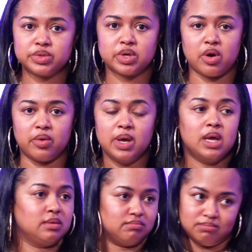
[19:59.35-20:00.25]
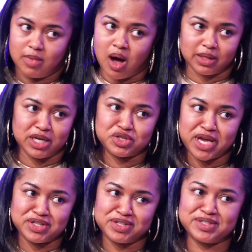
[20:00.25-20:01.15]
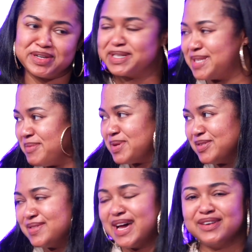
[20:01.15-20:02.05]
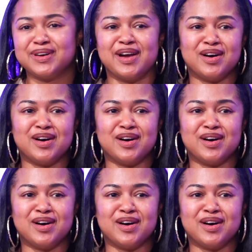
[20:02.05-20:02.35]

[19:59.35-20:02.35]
So All in Education is a example of that, right?